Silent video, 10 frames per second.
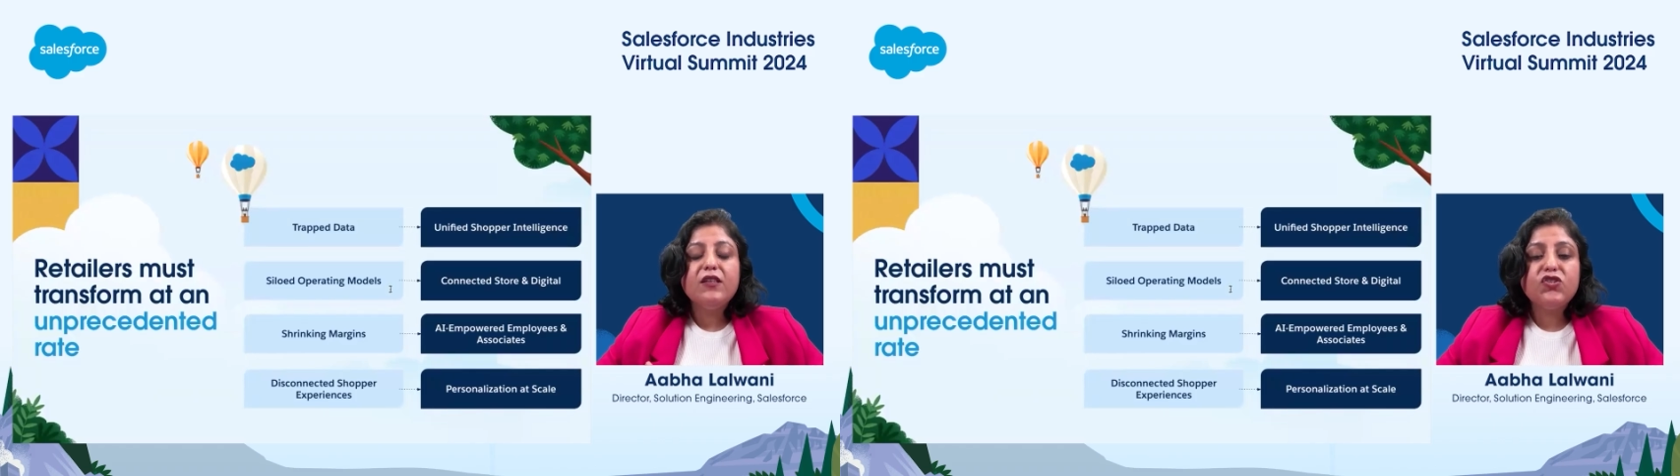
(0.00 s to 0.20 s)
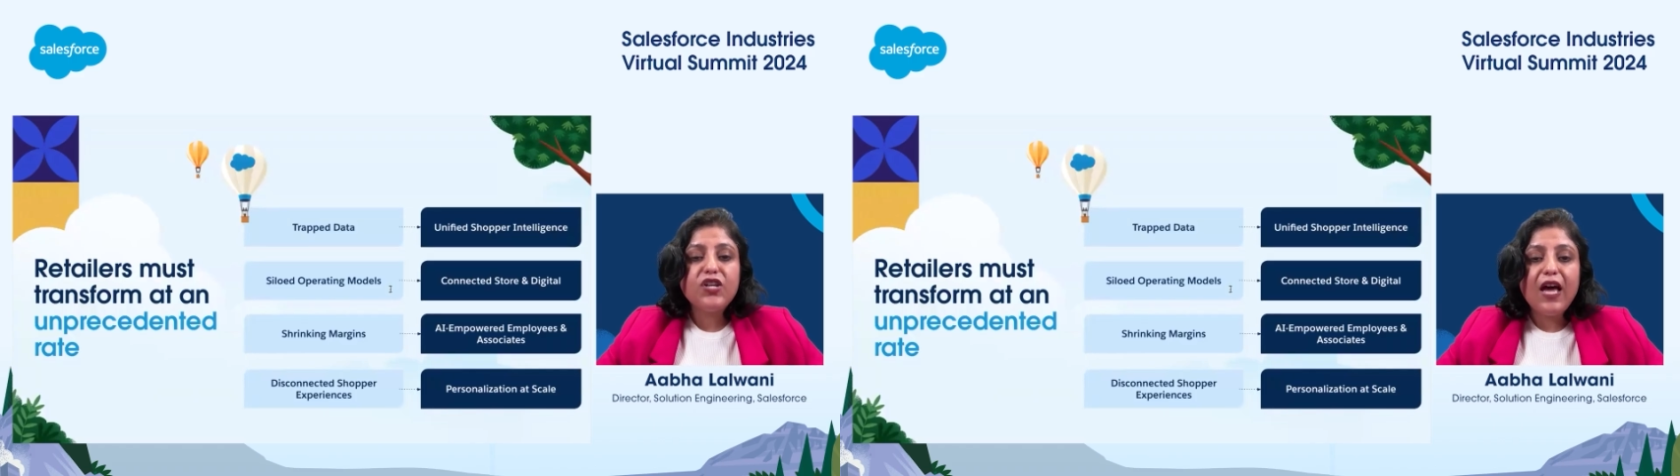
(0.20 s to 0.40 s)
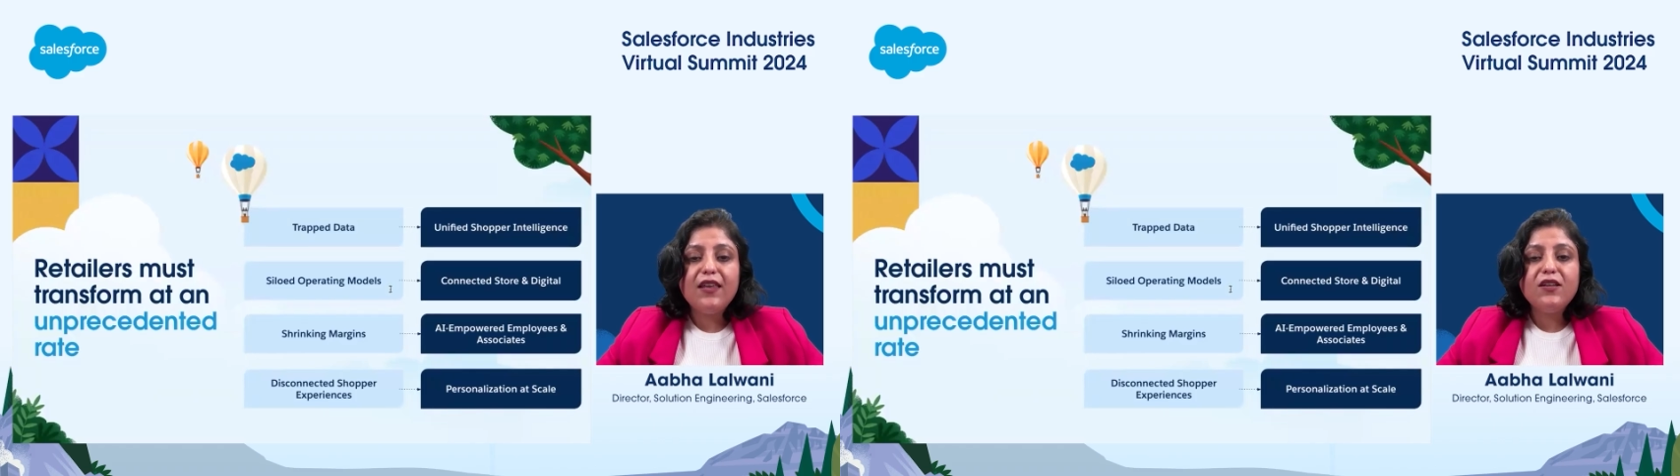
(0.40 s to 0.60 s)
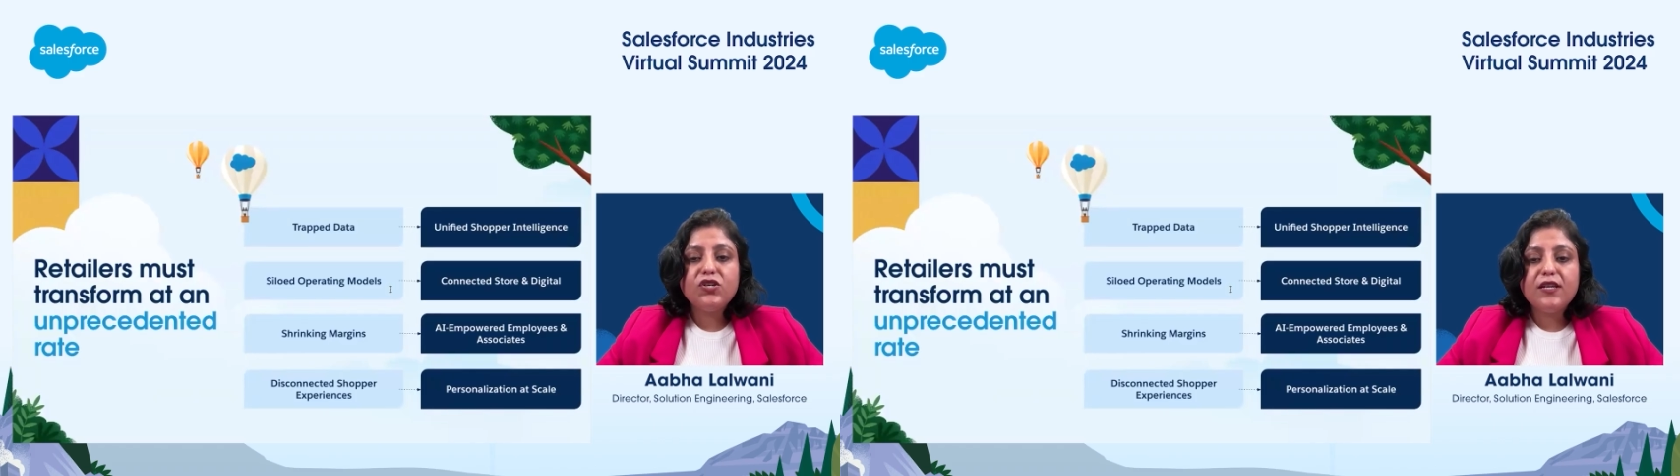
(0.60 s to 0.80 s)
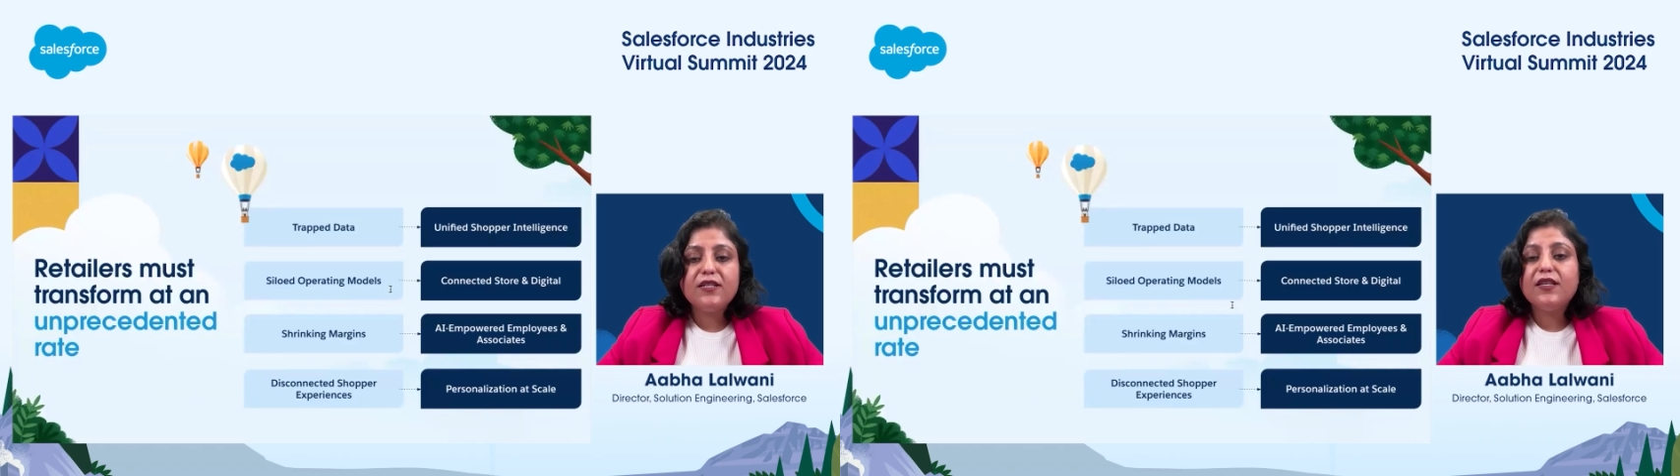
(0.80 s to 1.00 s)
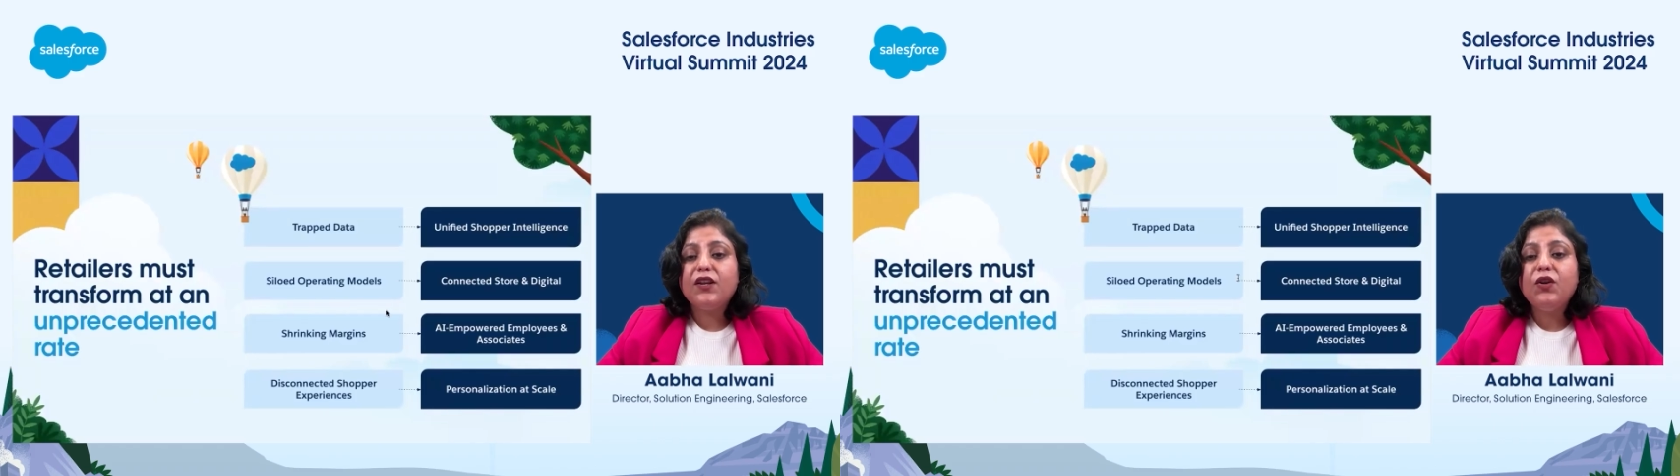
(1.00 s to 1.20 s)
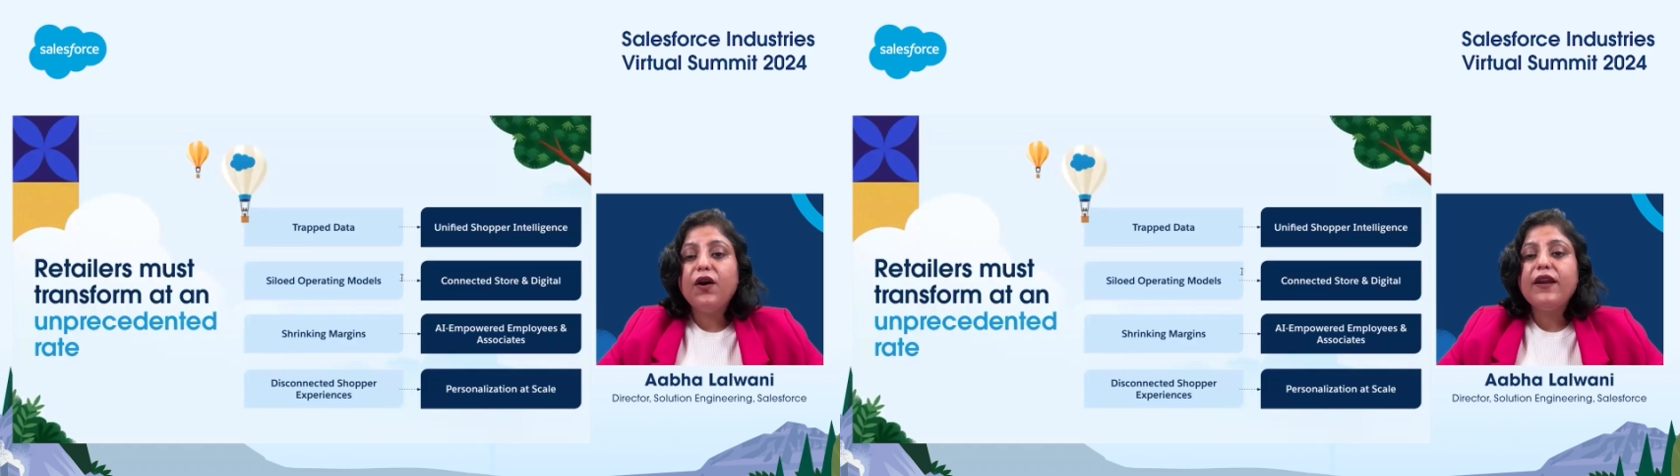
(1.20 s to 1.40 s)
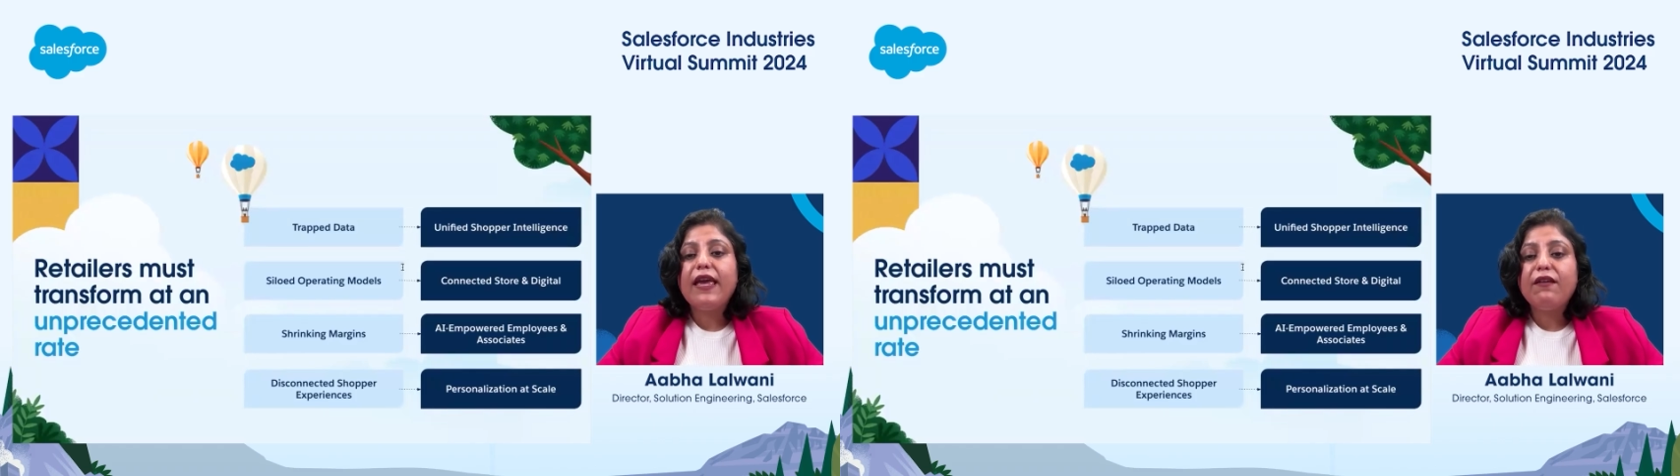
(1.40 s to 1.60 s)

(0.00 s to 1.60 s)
the challenge is that not